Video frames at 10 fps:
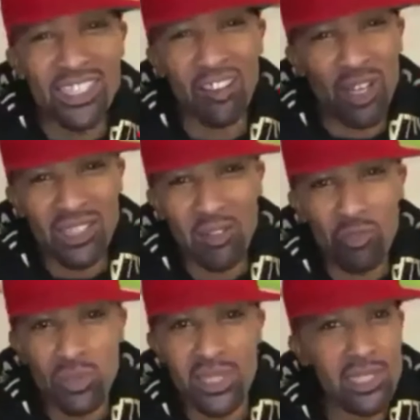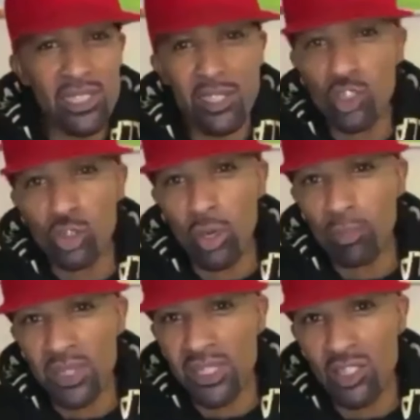I've had them since the drop,
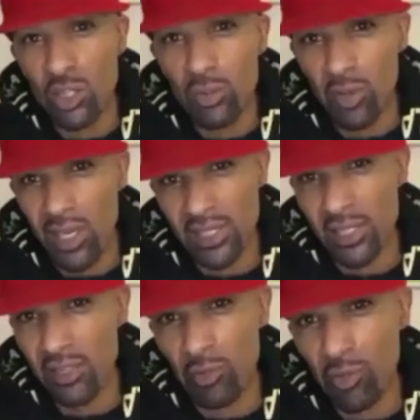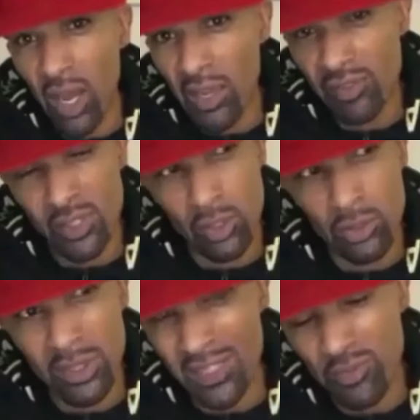since 2005.
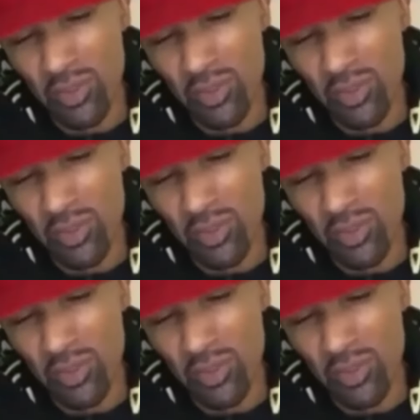So that's 50.